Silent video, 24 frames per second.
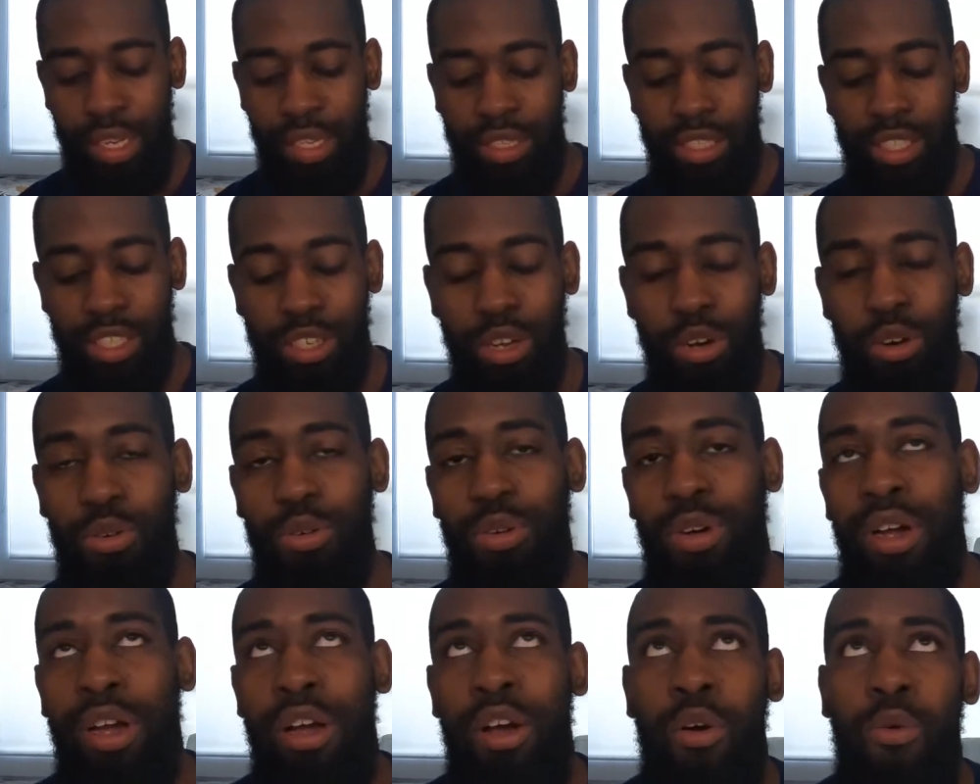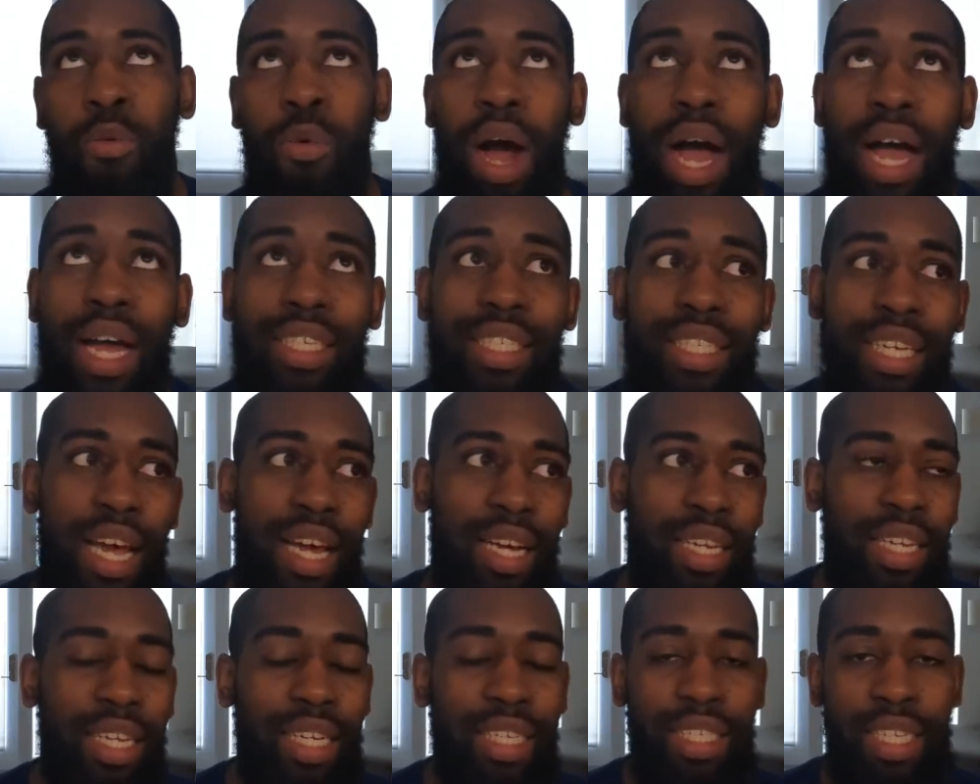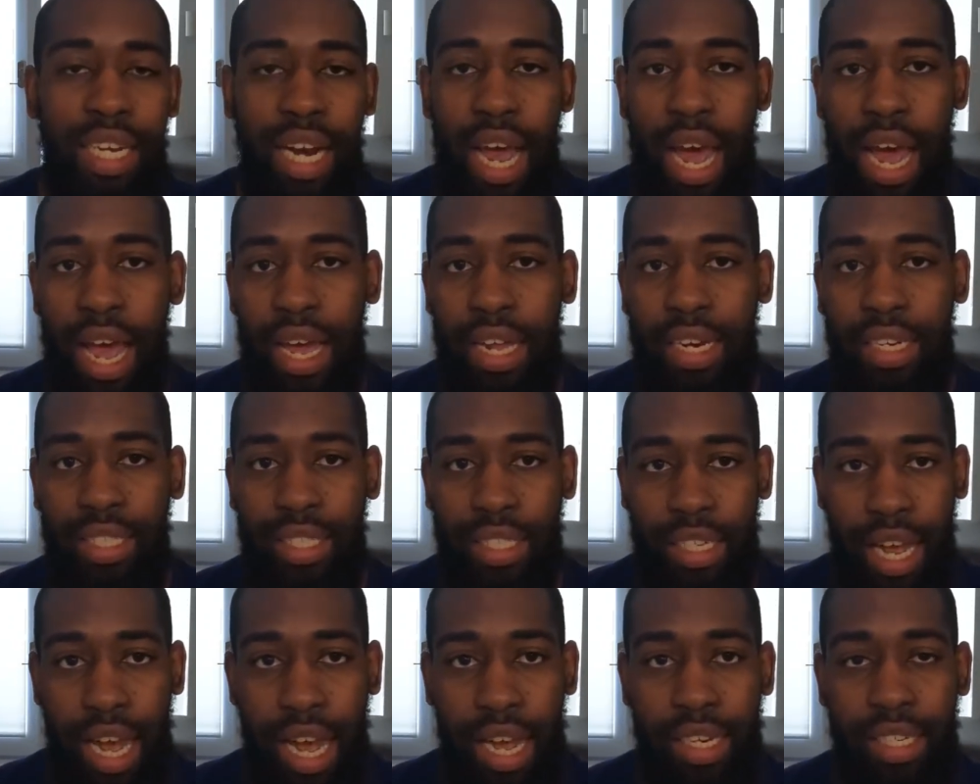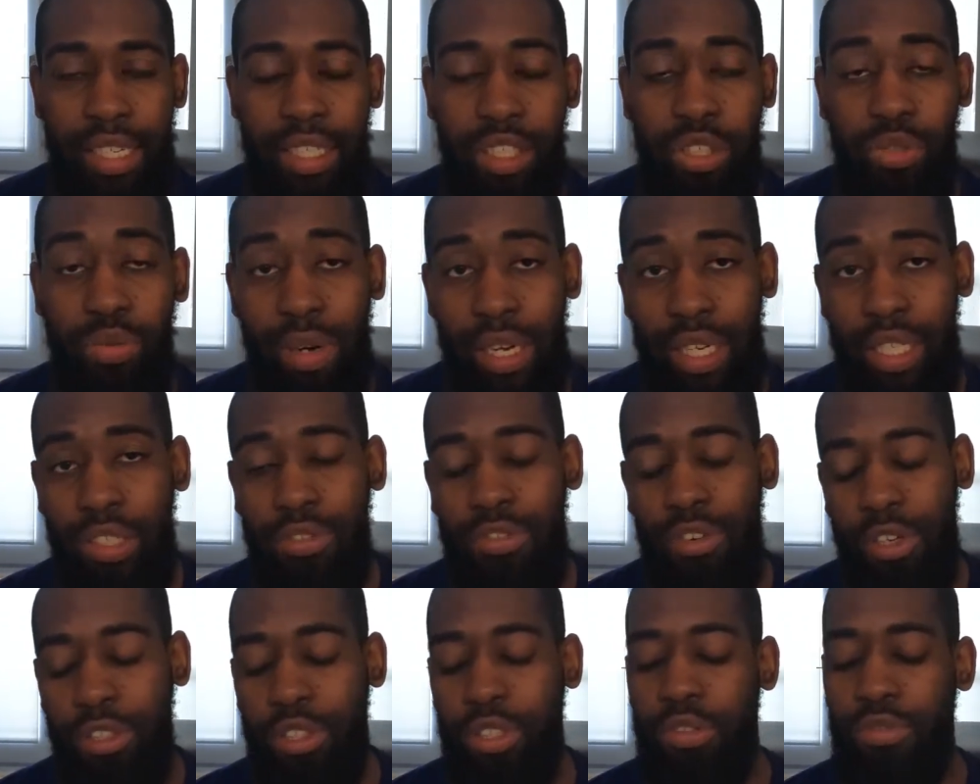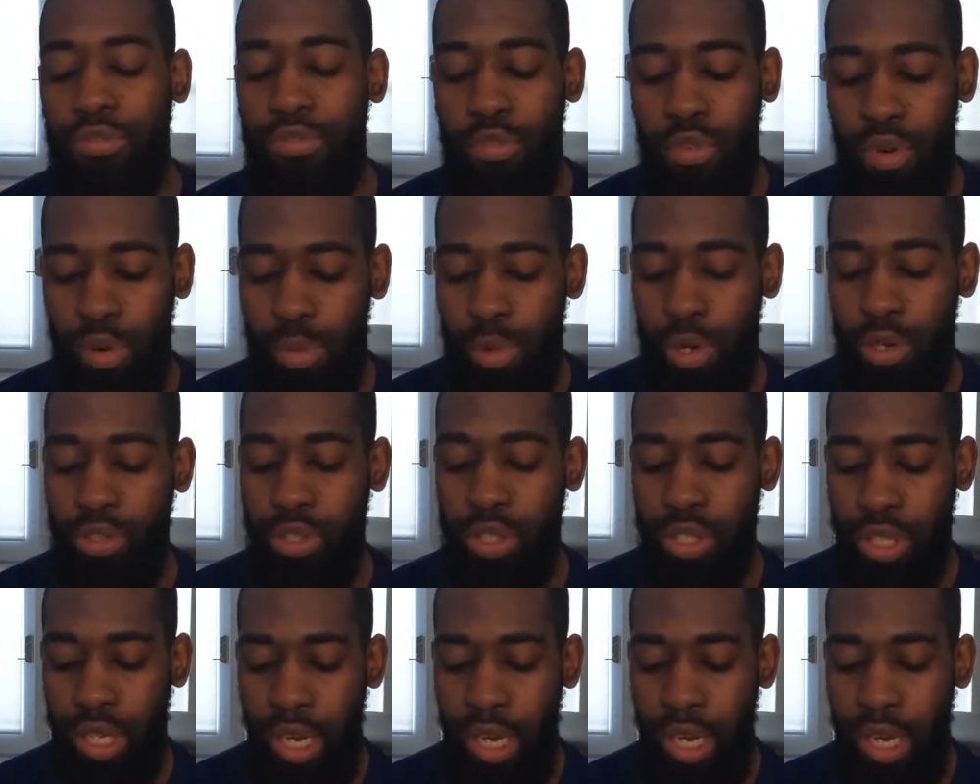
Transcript: So why exactly did I decide to switch first and foremost?